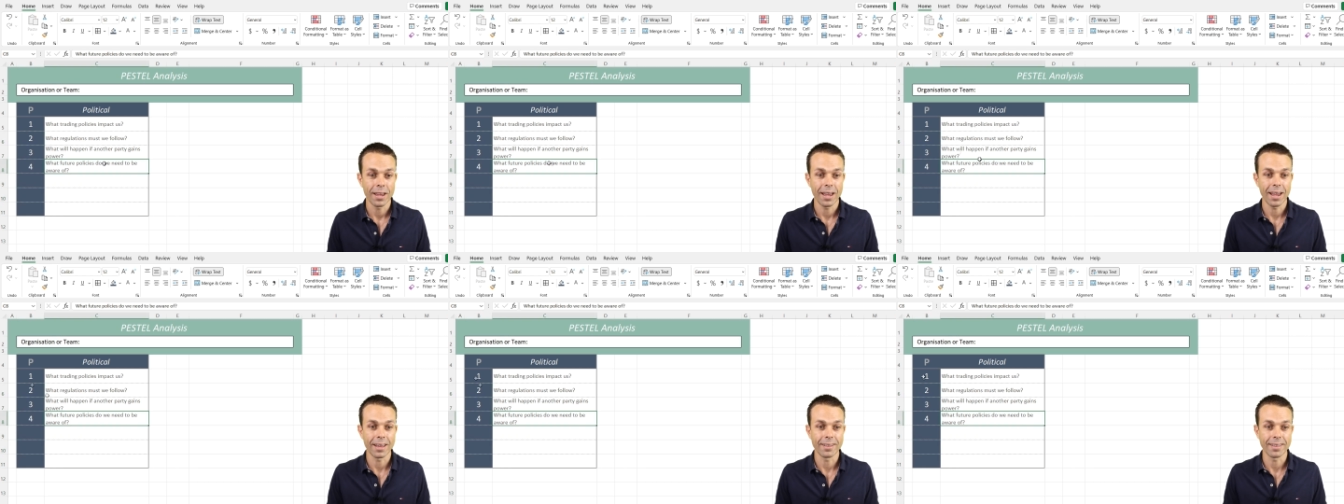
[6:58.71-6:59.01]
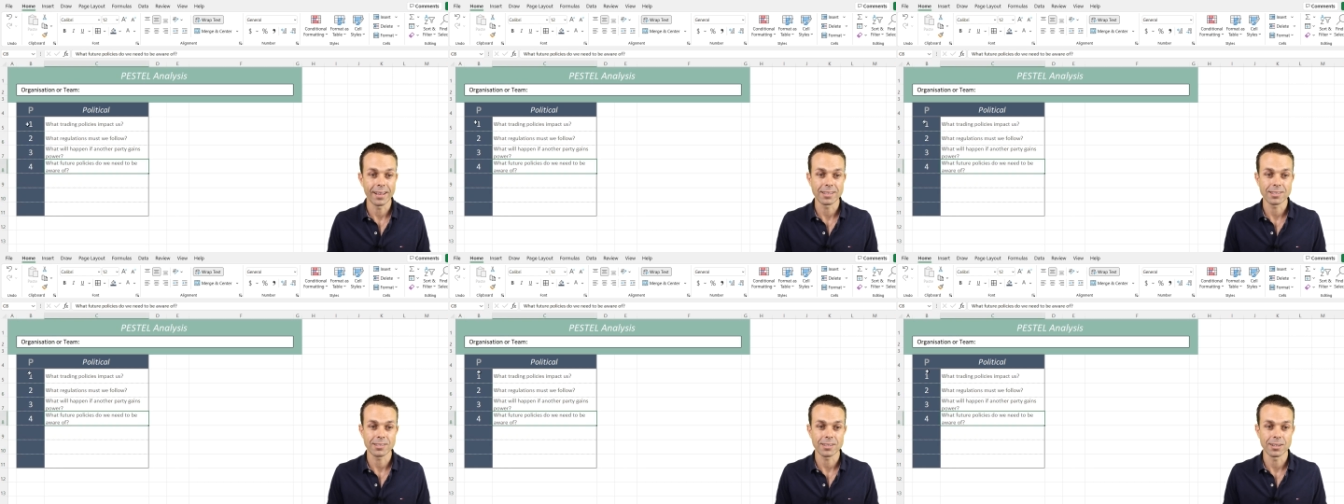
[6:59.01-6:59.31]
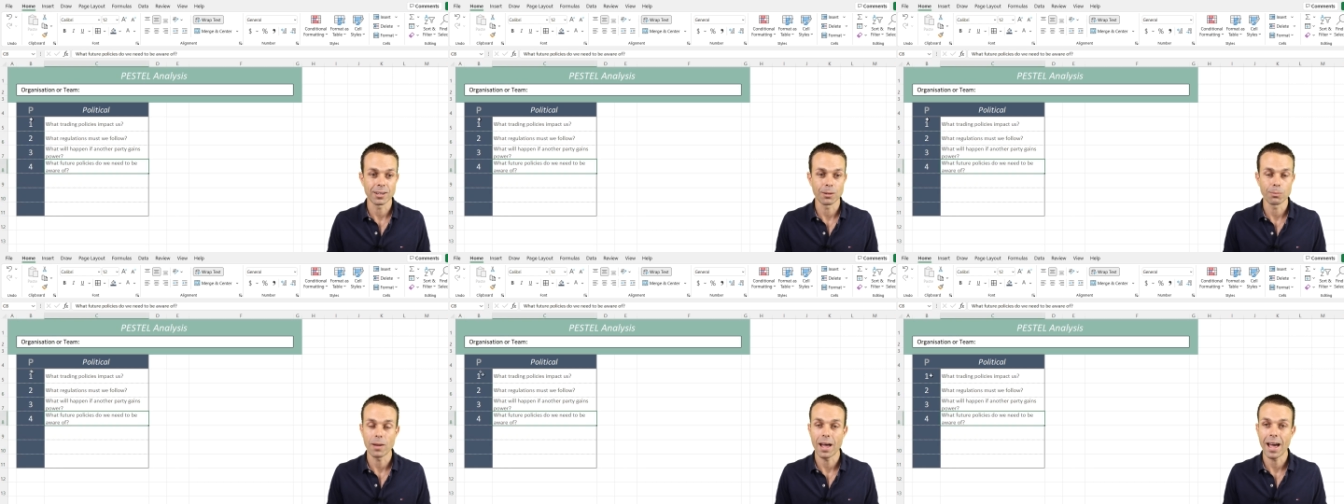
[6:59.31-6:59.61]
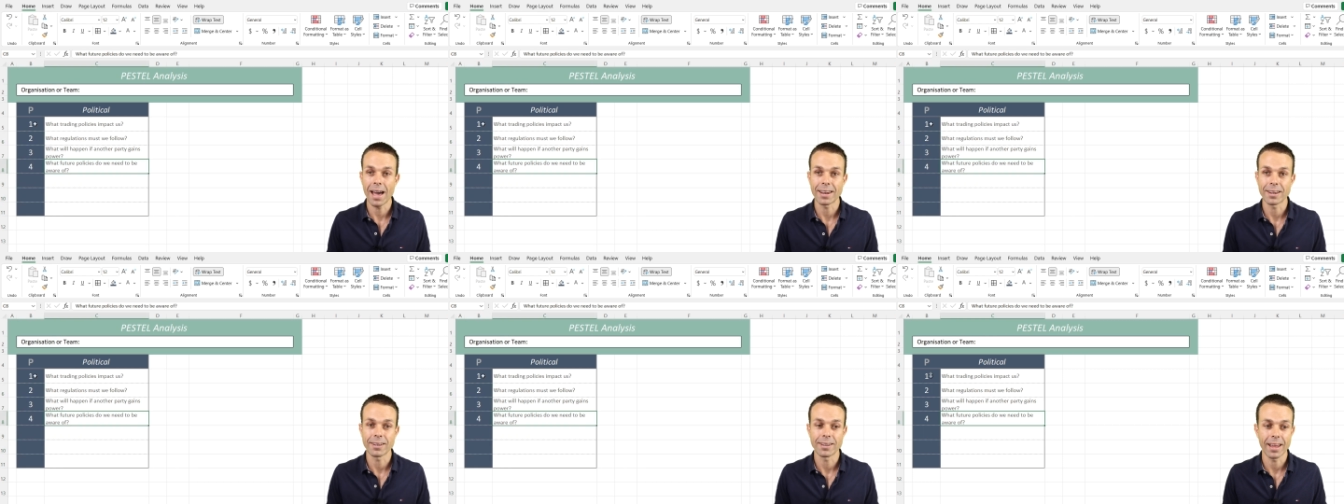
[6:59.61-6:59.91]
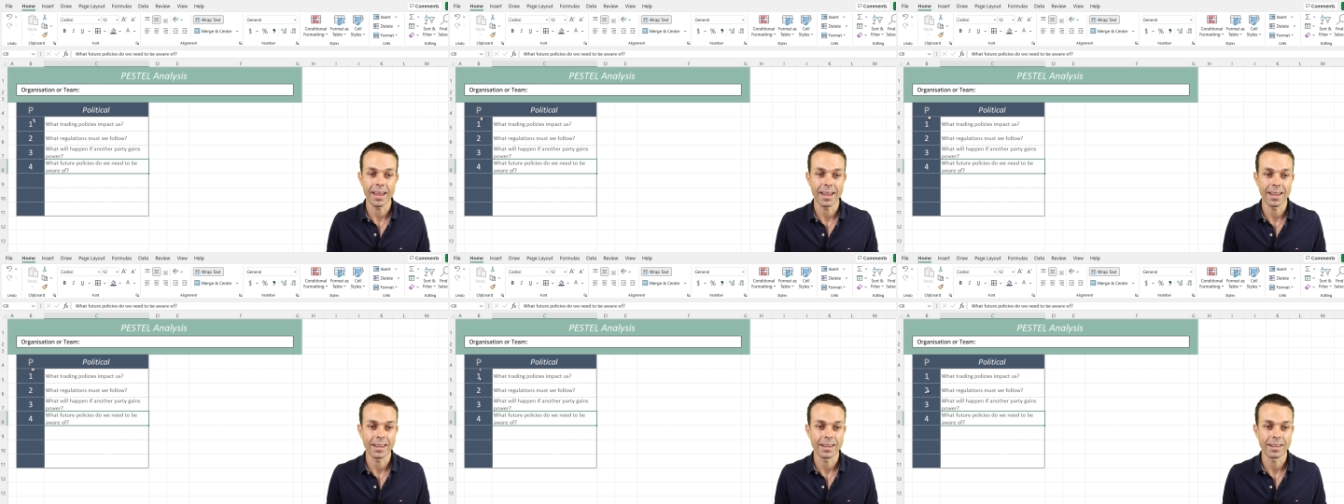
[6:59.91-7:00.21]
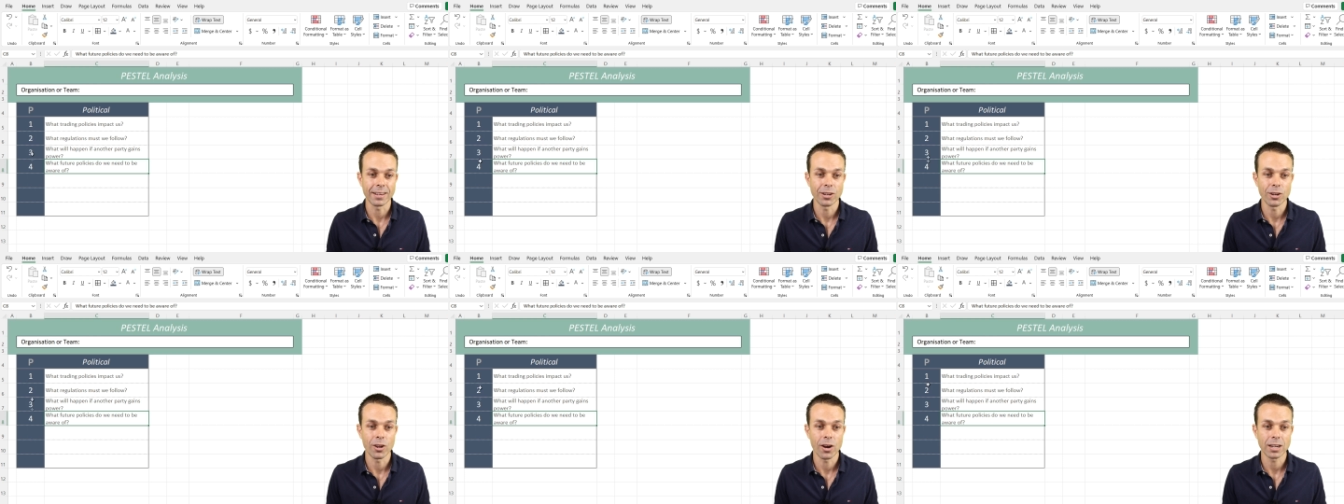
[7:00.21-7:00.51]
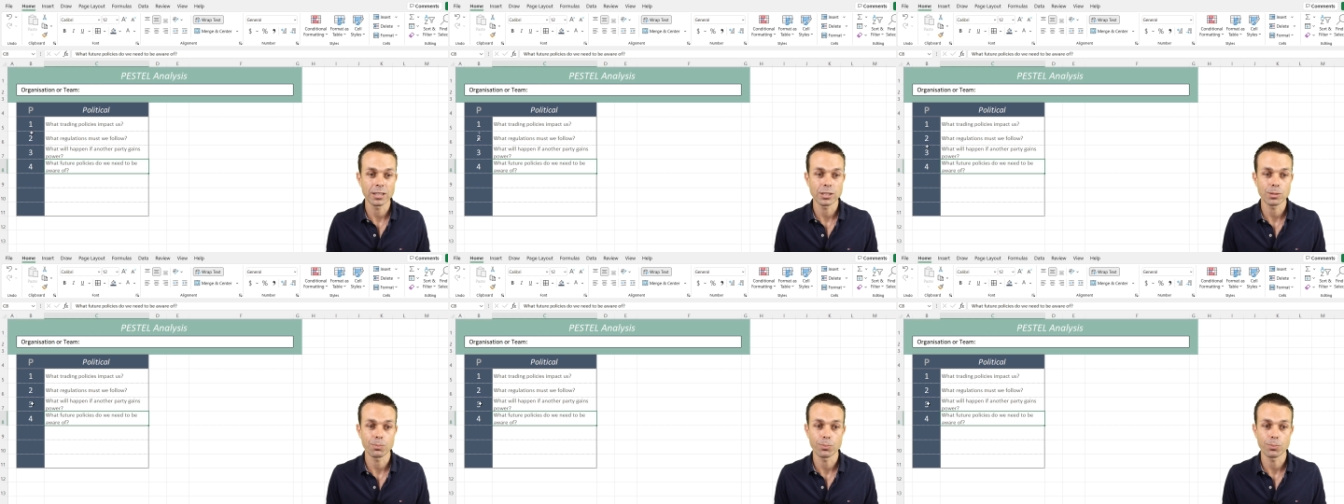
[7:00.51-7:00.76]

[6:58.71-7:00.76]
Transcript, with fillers: And that's uh, added a nice,